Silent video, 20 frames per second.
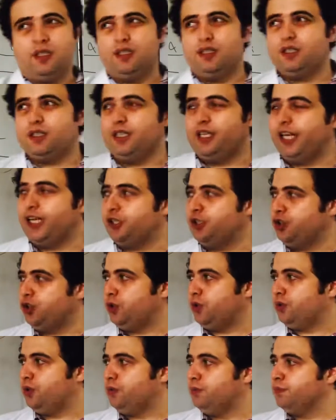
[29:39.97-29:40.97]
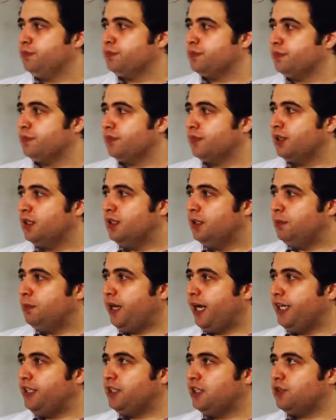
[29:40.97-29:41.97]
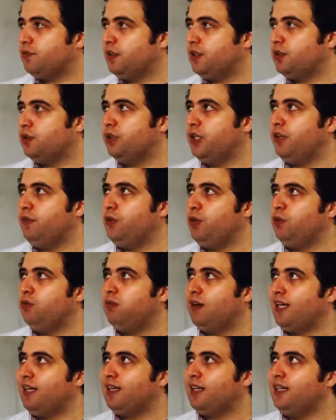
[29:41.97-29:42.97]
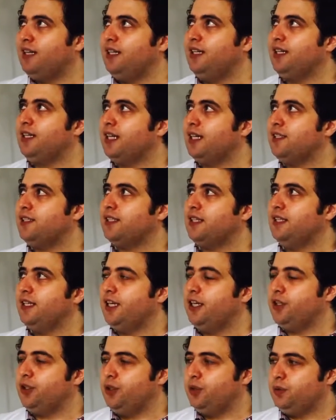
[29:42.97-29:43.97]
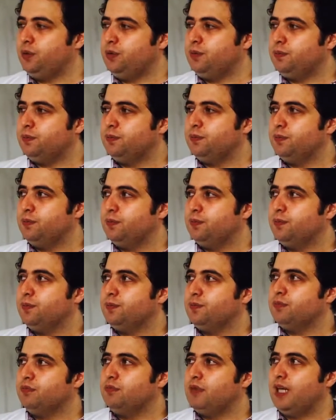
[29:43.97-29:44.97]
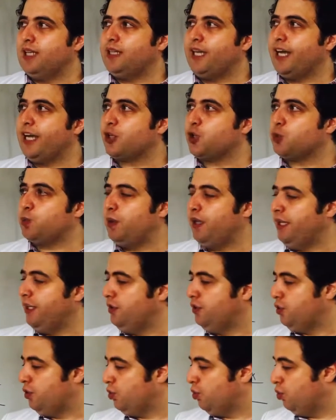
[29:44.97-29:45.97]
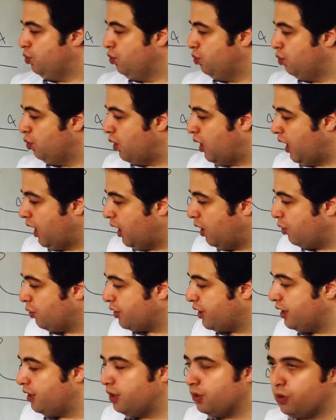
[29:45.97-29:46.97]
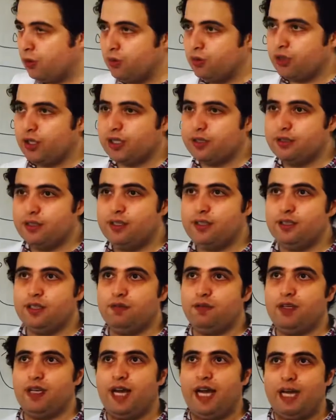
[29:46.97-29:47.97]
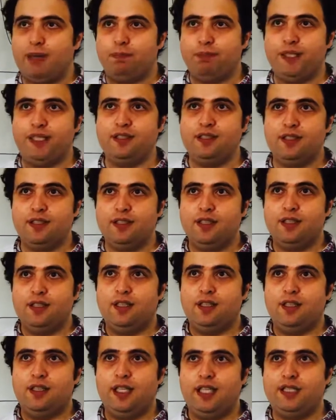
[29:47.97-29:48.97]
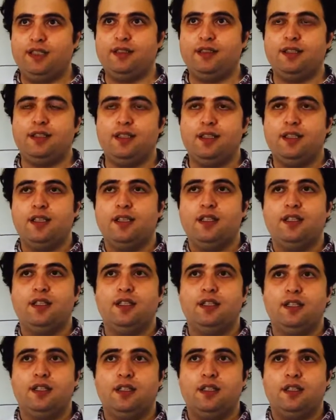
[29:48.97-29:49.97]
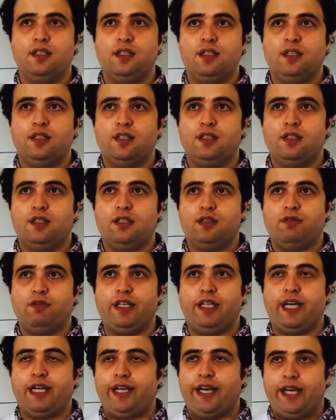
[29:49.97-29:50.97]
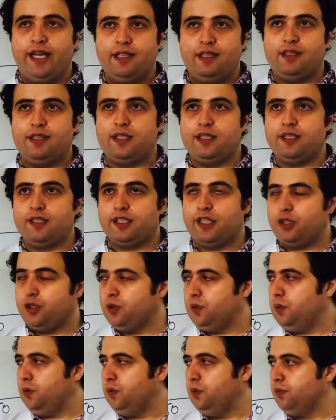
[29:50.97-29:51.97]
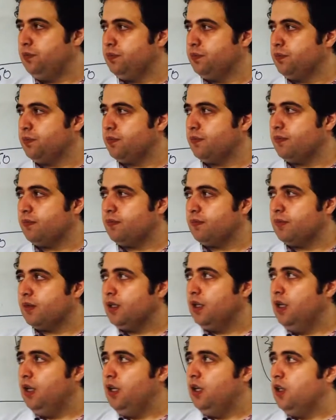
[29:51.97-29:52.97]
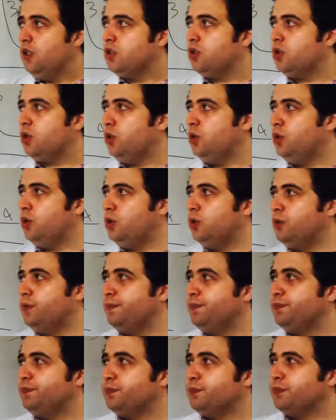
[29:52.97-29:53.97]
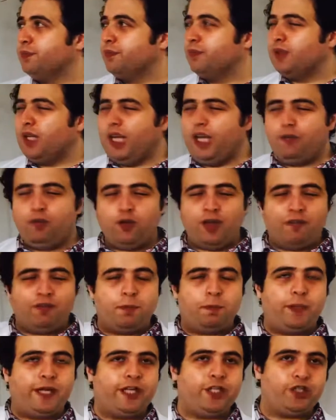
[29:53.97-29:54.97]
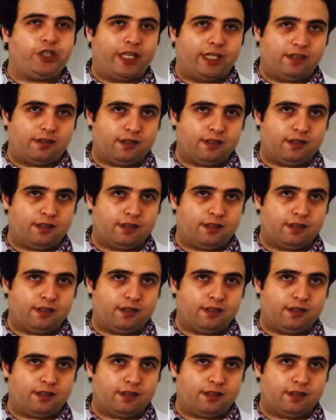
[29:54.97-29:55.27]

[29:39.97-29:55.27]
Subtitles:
lecture, I just want to give you one clinical scenario, and I explain to how really contractility will happen, and we can end this session. So, if you have a patient